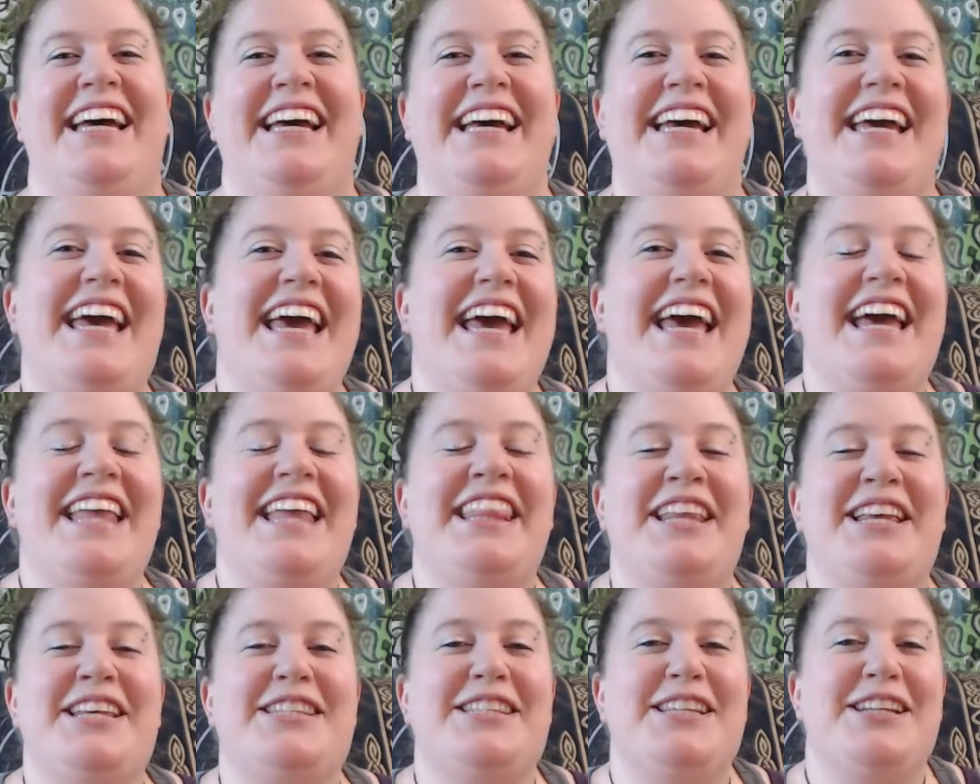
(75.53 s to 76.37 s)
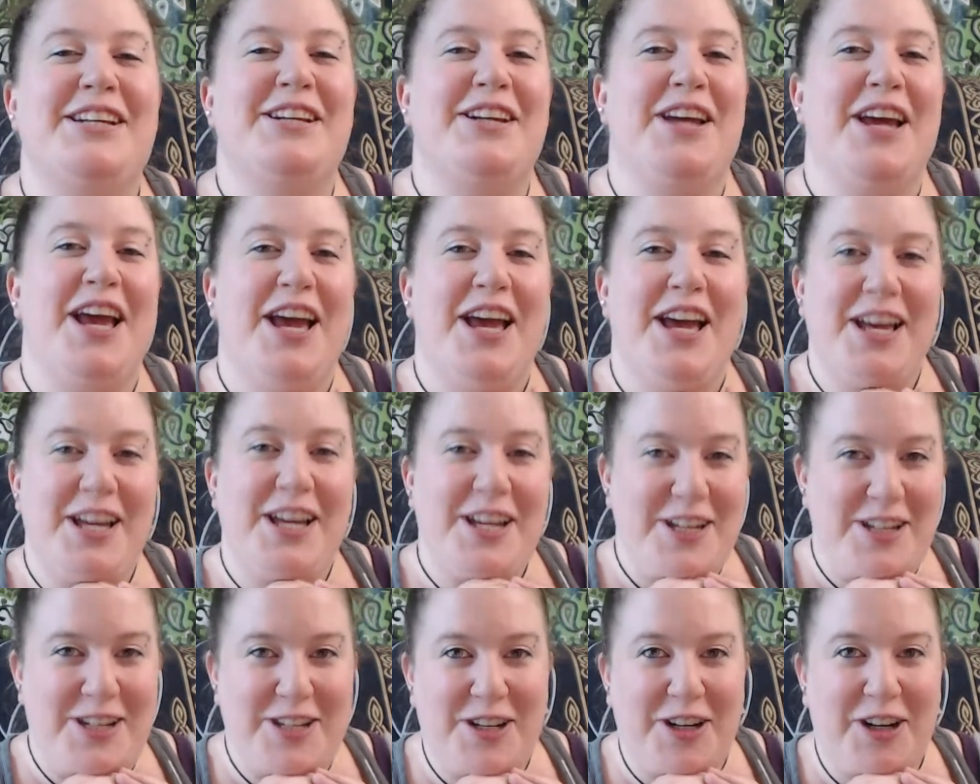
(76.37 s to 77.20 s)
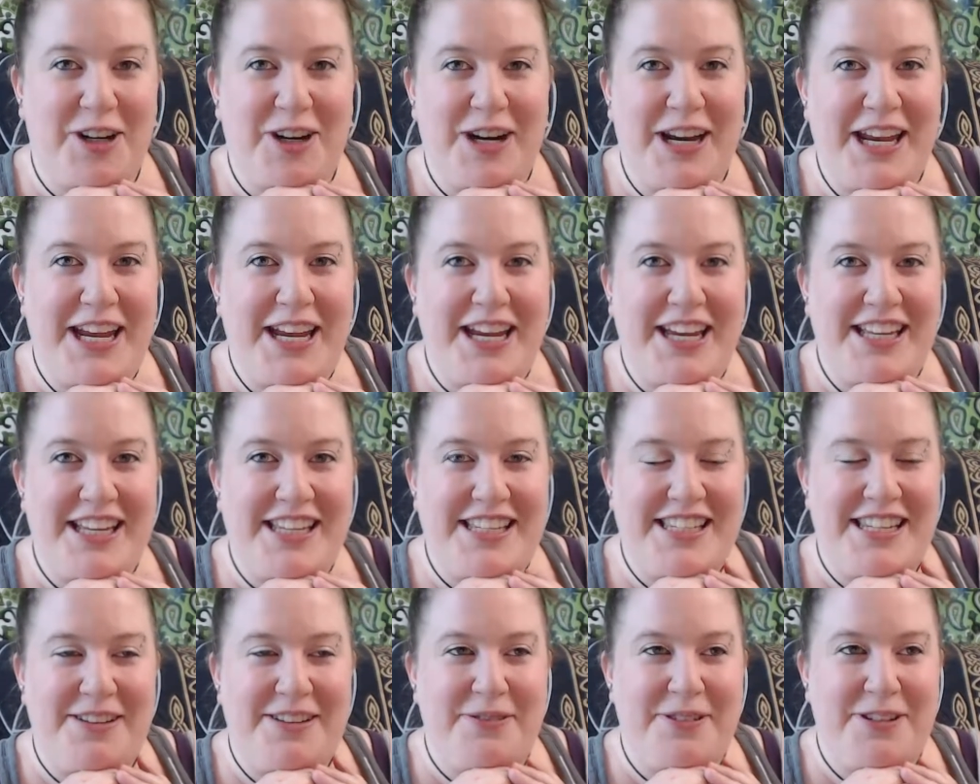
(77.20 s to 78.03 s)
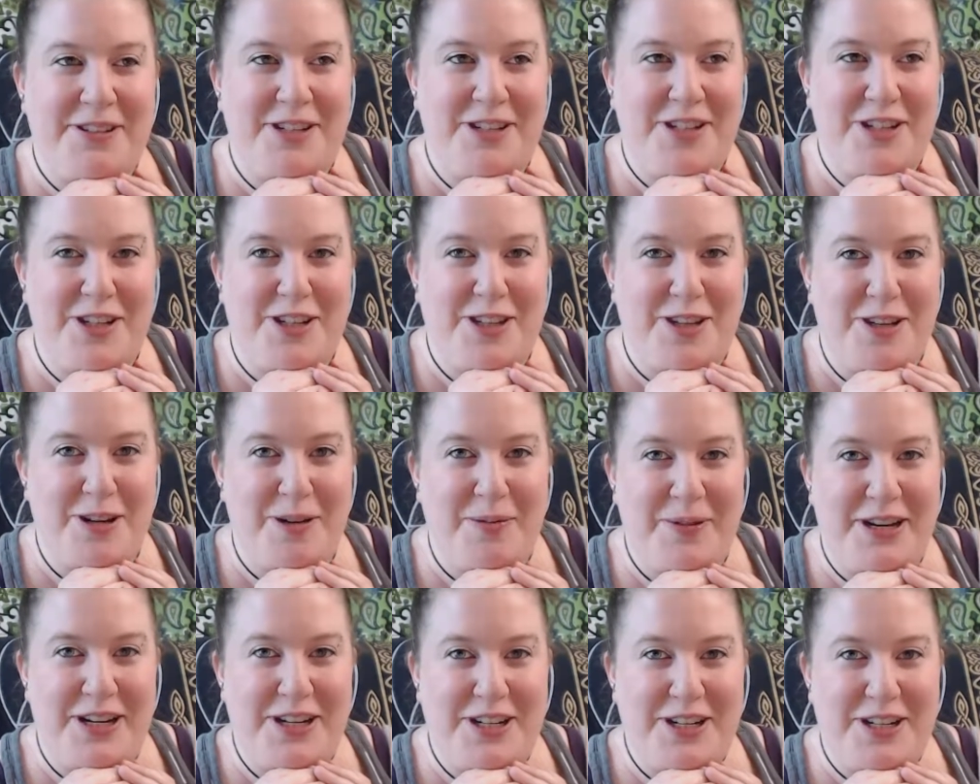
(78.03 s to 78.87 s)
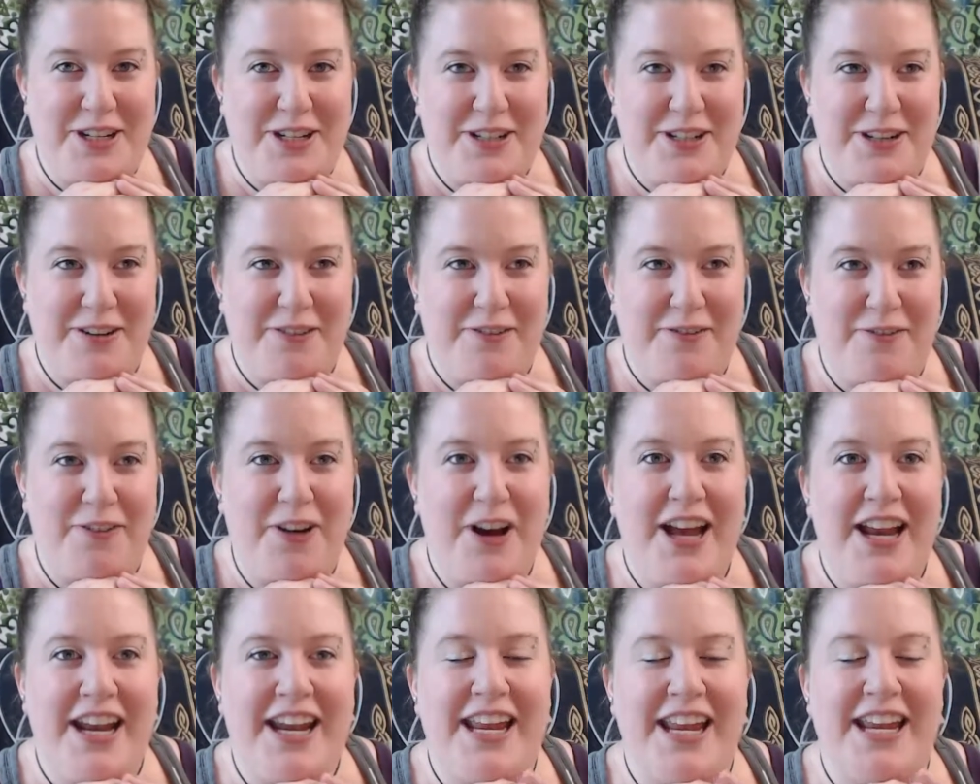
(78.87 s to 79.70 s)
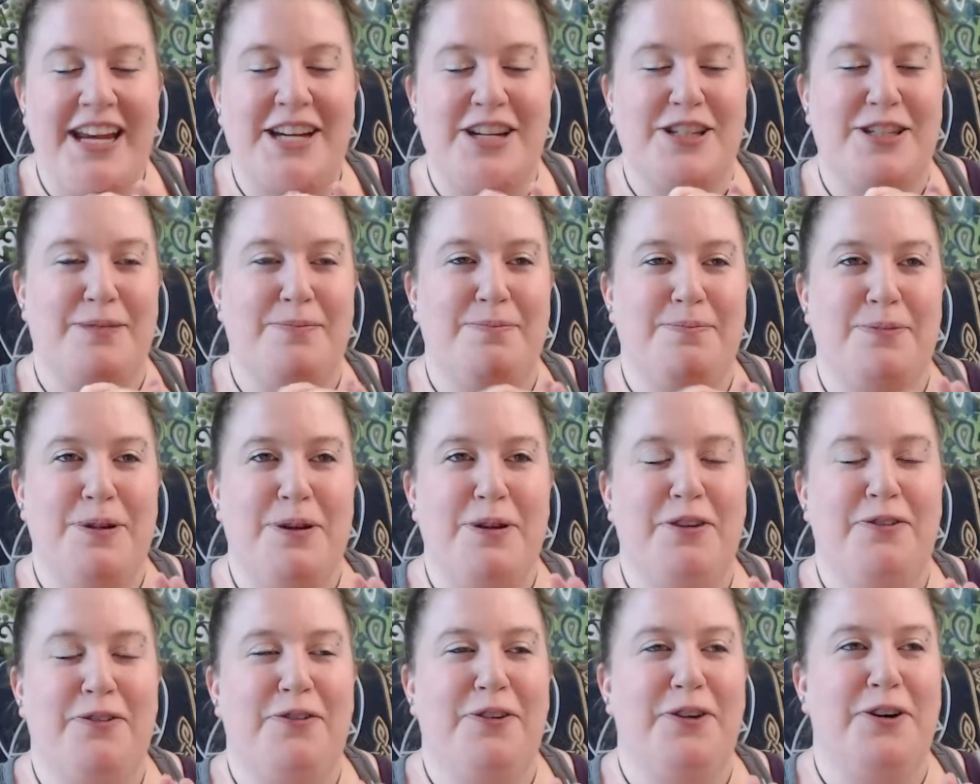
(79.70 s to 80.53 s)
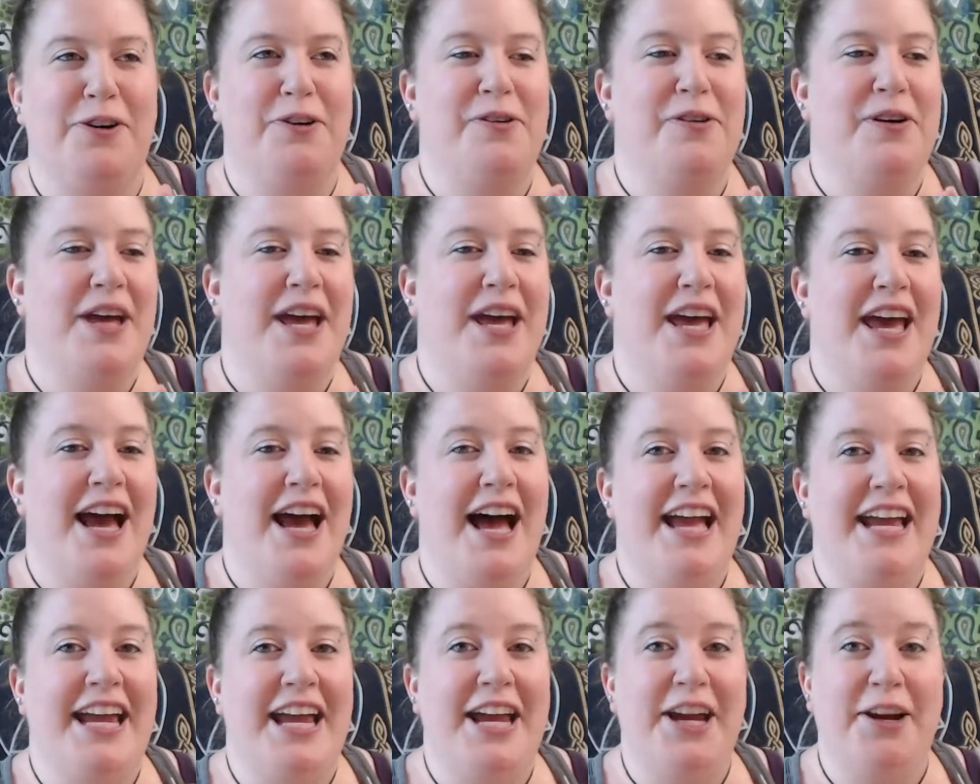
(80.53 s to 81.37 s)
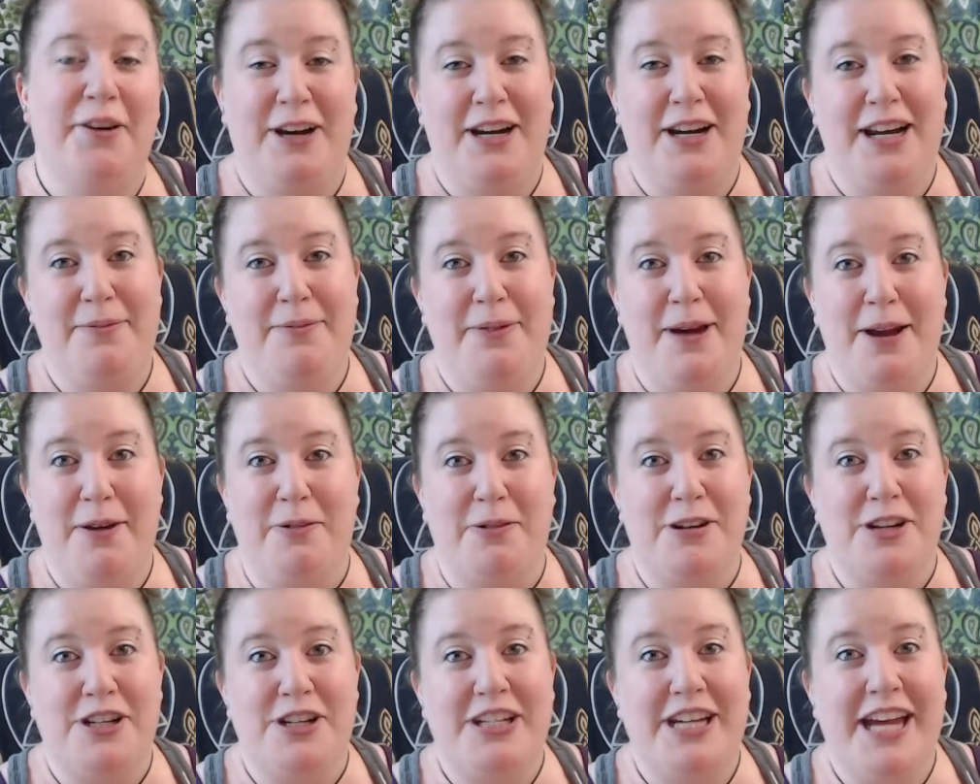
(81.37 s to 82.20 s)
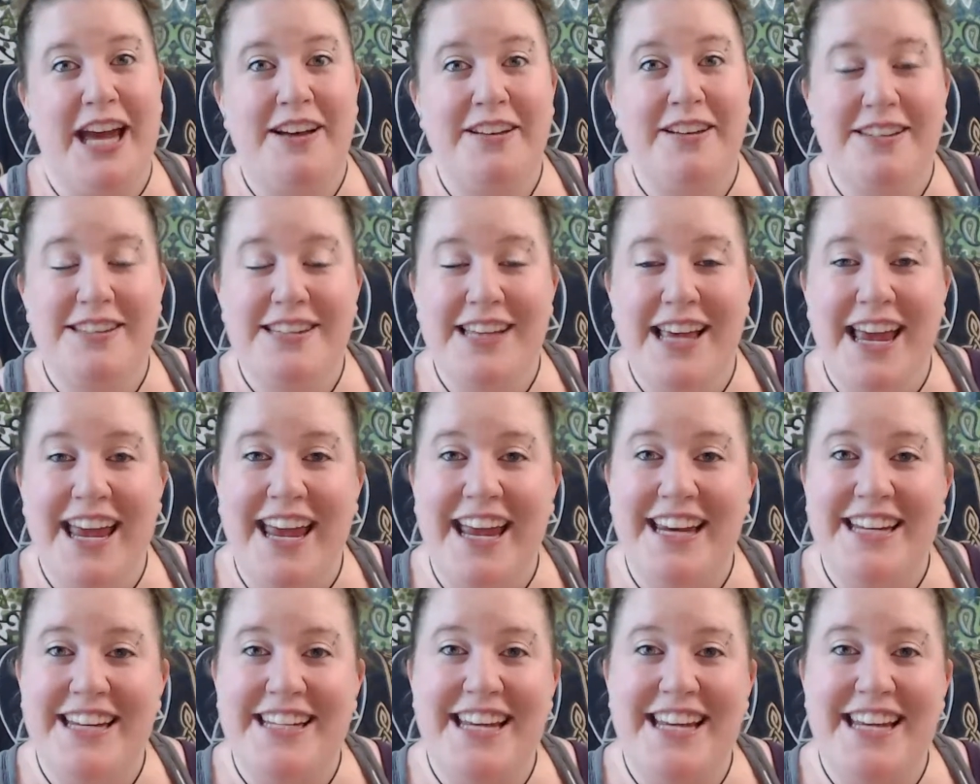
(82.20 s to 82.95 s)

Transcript: in this journey cuz it was just so much fun and just beautiful, I get greeted by Orange Calcite.